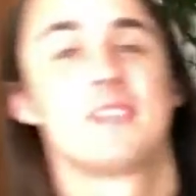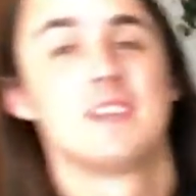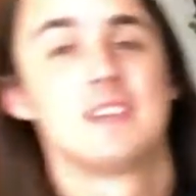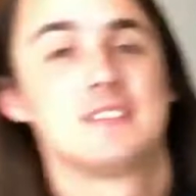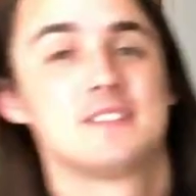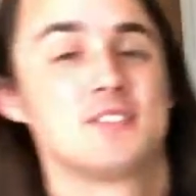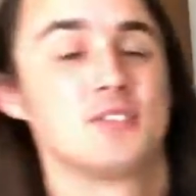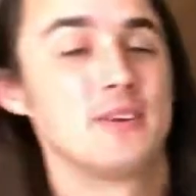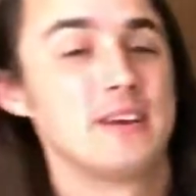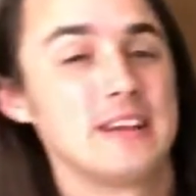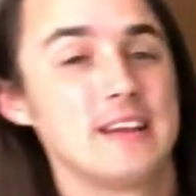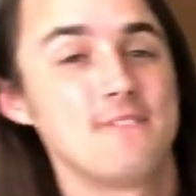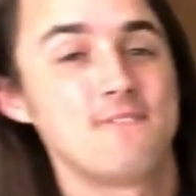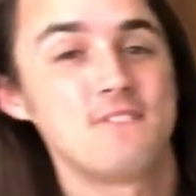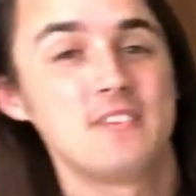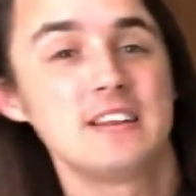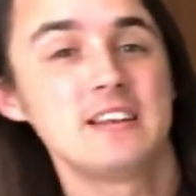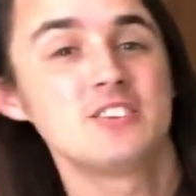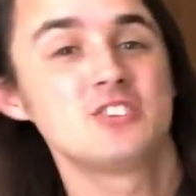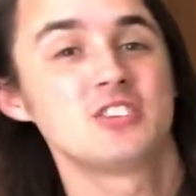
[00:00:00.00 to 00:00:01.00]
so it
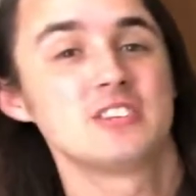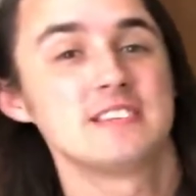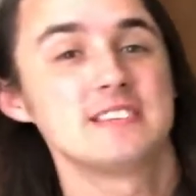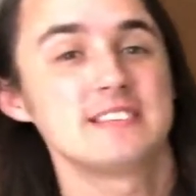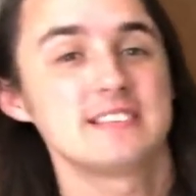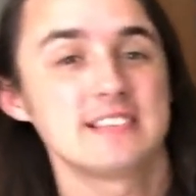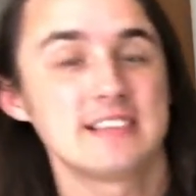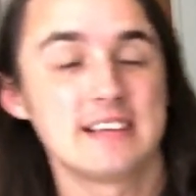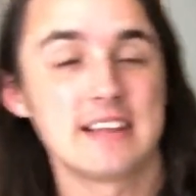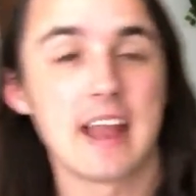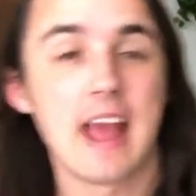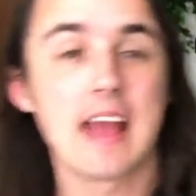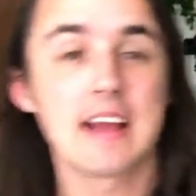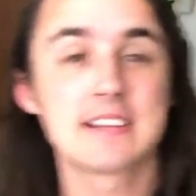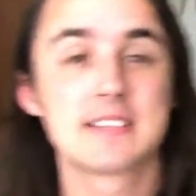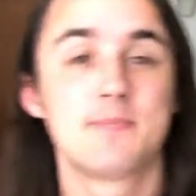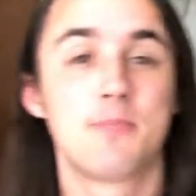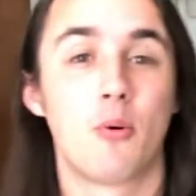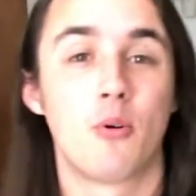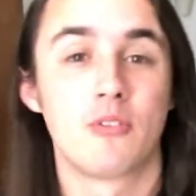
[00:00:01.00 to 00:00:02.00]
finishes, it
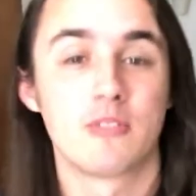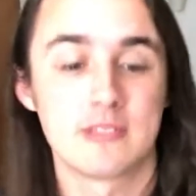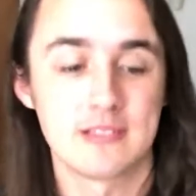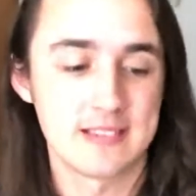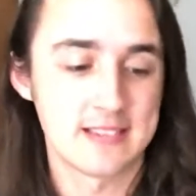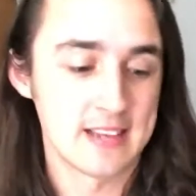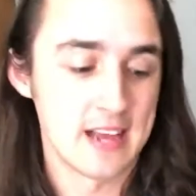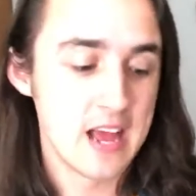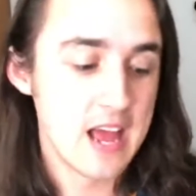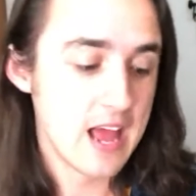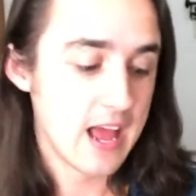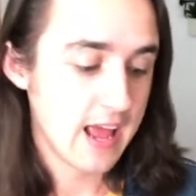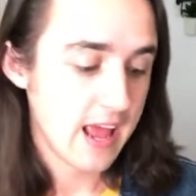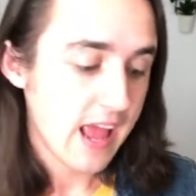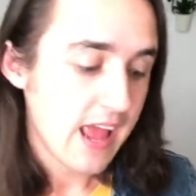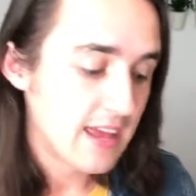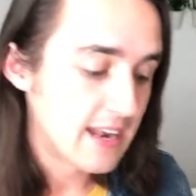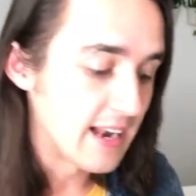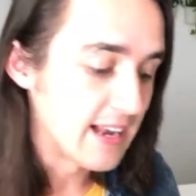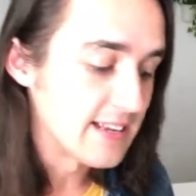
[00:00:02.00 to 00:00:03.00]
exports,
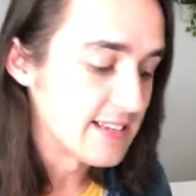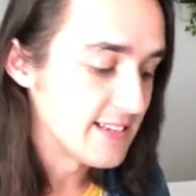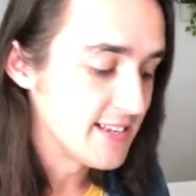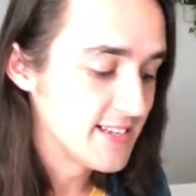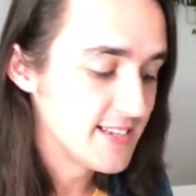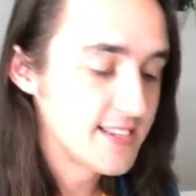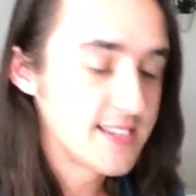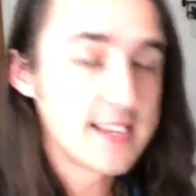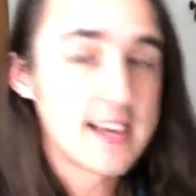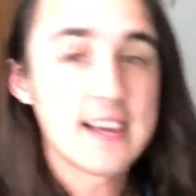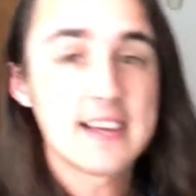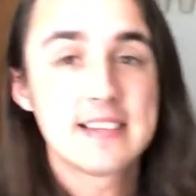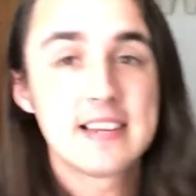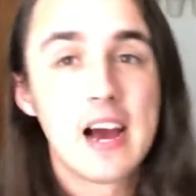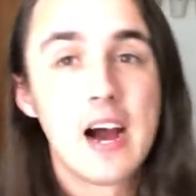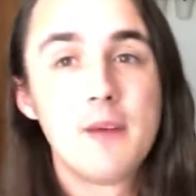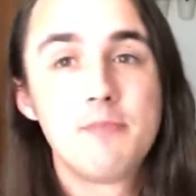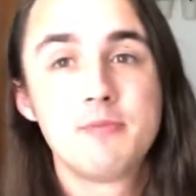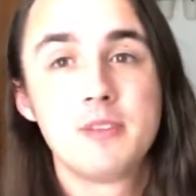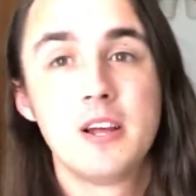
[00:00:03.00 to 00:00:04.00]
and I set it to
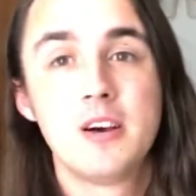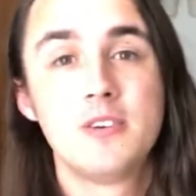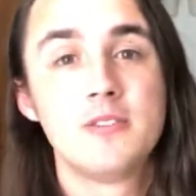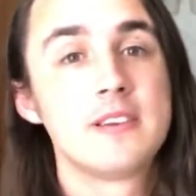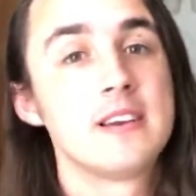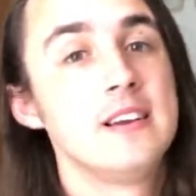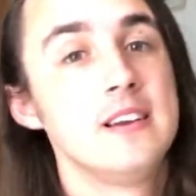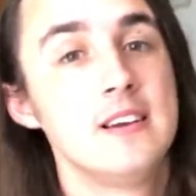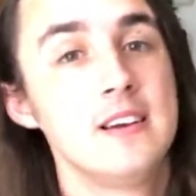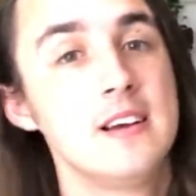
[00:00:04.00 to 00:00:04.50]
upload,